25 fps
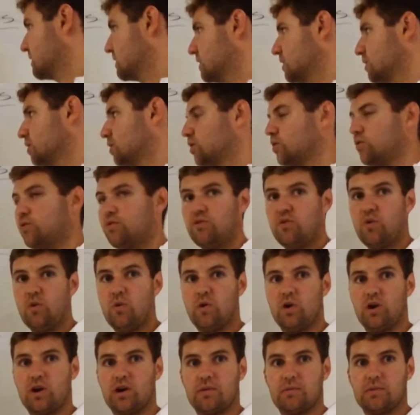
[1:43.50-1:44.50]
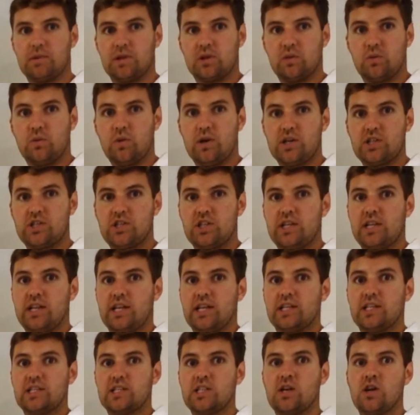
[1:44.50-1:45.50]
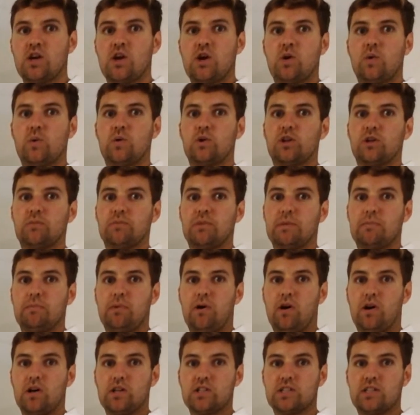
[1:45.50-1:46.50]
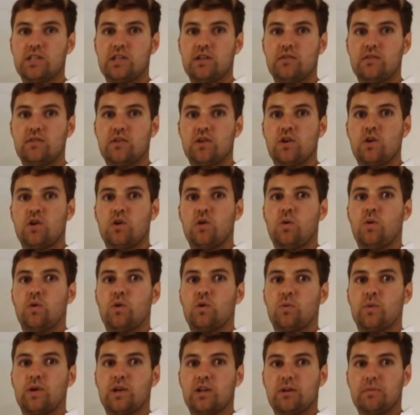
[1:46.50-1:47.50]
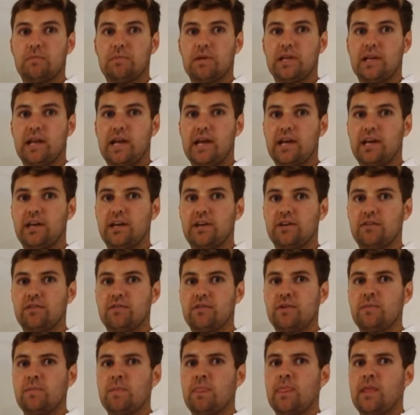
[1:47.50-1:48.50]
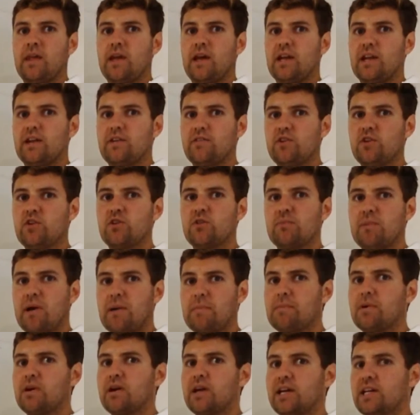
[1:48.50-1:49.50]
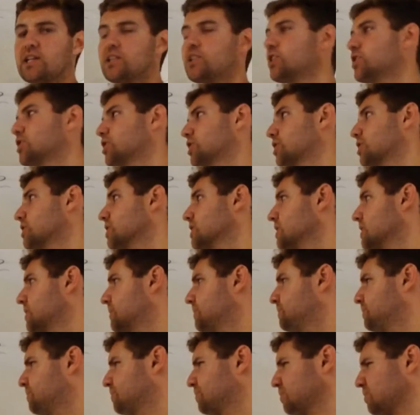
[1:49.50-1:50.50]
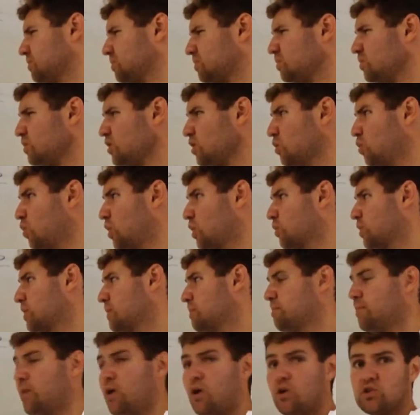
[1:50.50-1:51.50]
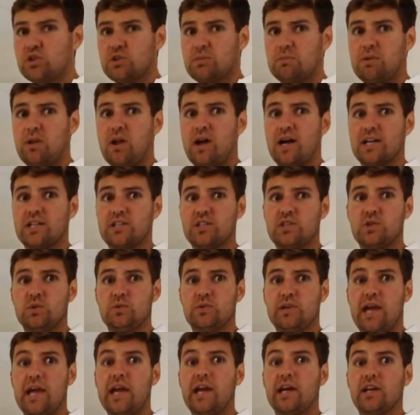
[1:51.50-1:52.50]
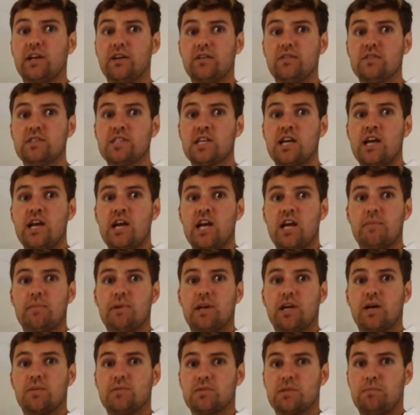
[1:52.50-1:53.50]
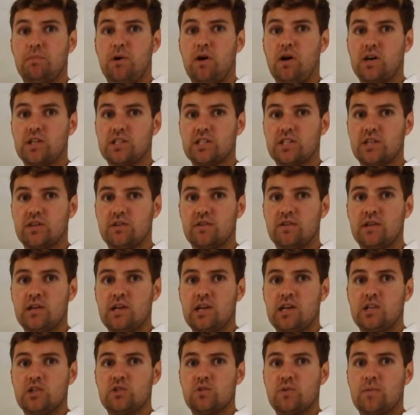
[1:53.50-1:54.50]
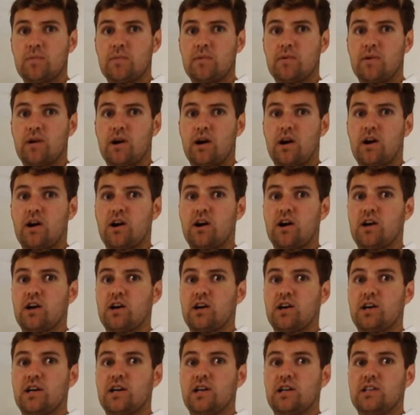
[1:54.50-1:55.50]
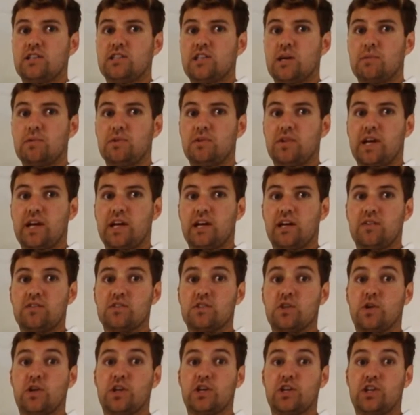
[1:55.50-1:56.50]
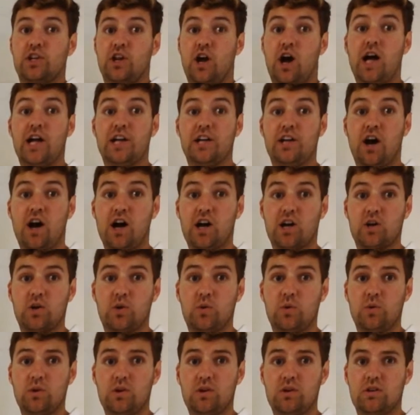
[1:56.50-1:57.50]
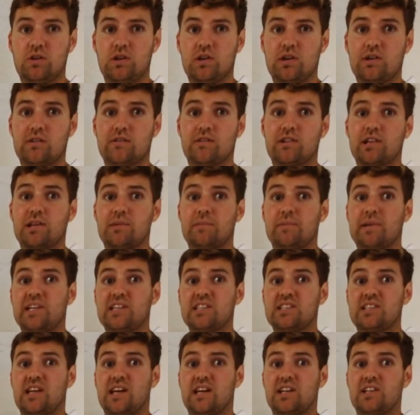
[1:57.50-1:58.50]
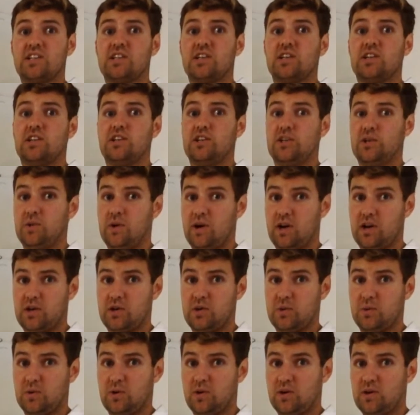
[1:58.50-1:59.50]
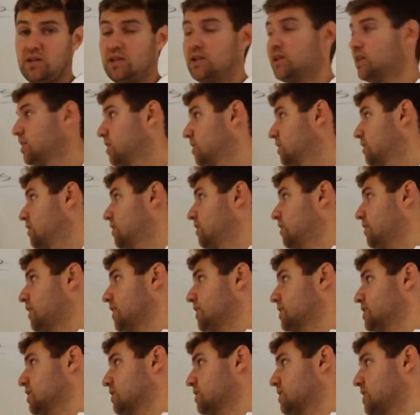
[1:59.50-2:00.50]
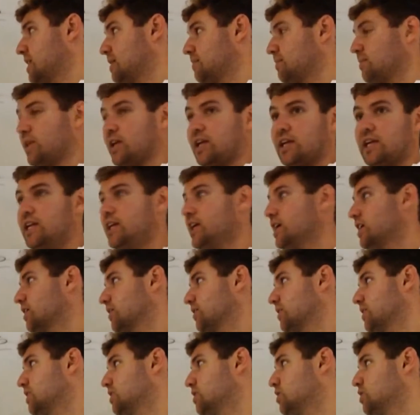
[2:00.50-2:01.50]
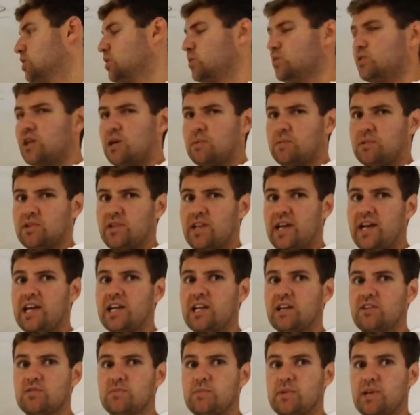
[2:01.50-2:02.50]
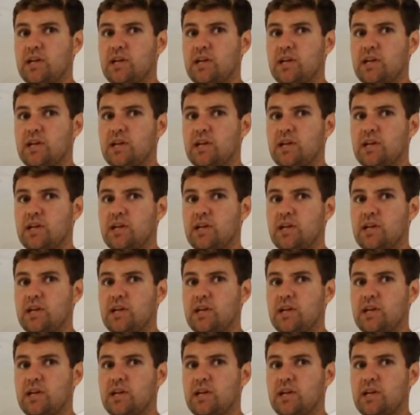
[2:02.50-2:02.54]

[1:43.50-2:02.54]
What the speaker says: still 4. But the question is, will it be positive or will it be negative? And if you remember integers, when we multiply two negatives, it becomes a positive. So remember our double negative. So you're not cool really means that you are cool. Right? So same thing here. These two double negatives